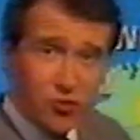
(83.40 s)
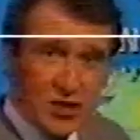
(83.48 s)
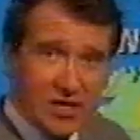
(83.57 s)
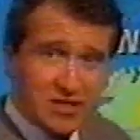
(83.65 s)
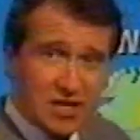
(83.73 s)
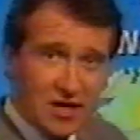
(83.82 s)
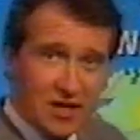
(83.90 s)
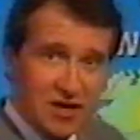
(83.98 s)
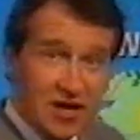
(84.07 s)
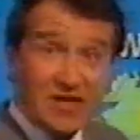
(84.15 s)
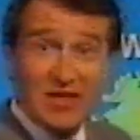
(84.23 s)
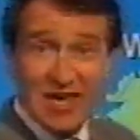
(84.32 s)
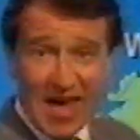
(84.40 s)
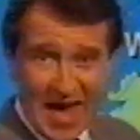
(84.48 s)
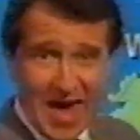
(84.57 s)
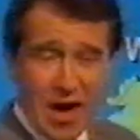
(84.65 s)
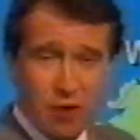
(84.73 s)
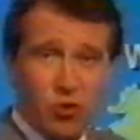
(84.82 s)
3s in the
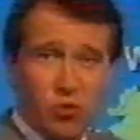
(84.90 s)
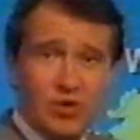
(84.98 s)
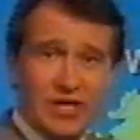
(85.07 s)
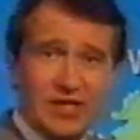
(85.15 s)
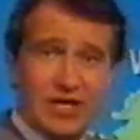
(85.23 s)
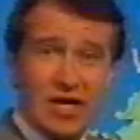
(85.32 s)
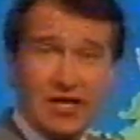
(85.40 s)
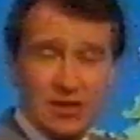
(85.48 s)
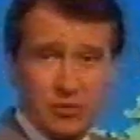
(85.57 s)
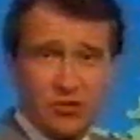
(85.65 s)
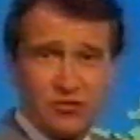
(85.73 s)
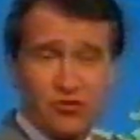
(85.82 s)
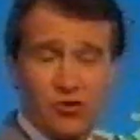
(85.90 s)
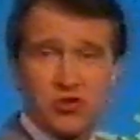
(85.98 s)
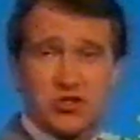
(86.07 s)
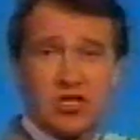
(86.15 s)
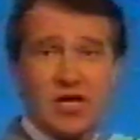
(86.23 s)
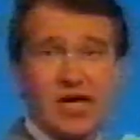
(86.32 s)
air will mean a little bit of frost
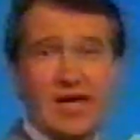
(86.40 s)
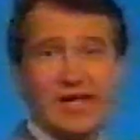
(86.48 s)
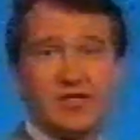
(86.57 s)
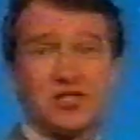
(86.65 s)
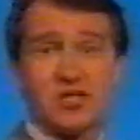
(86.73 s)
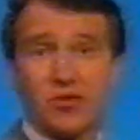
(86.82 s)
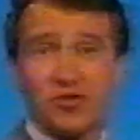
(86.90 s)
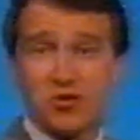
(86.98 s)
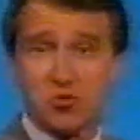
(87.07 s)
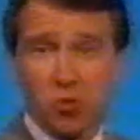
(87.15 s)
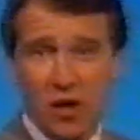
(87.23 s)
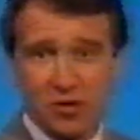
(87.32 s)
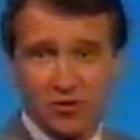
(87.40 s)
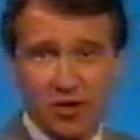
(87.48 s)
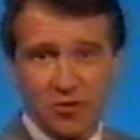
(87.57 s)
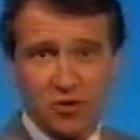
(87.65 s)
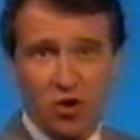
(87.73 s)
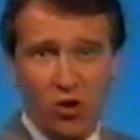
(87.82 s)
in some of those
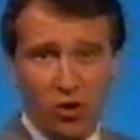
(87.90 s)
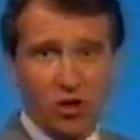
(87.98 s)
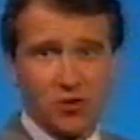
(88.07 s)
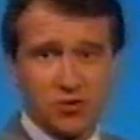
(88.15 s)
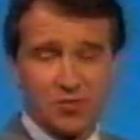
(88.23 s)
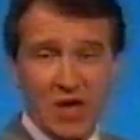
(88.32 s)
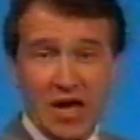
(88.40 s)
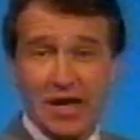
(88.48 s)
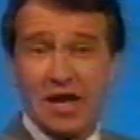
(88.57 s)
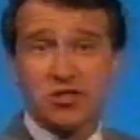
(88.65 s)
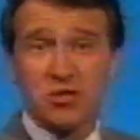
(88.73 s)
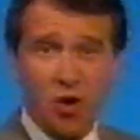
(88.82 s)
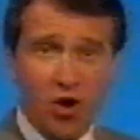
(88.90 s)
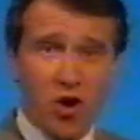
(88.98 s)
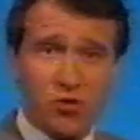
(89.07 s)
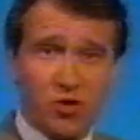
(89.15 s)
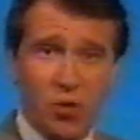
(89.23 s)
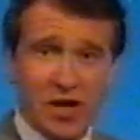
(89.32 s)
well-known hollows. Now,
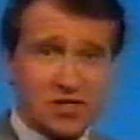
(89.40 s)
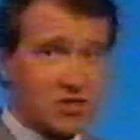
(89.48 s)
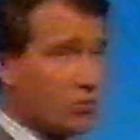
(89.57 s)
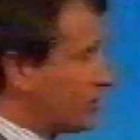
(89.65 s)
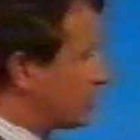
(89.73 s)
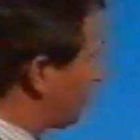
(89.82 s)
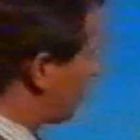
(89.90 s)
tomorrow, the wet and the windy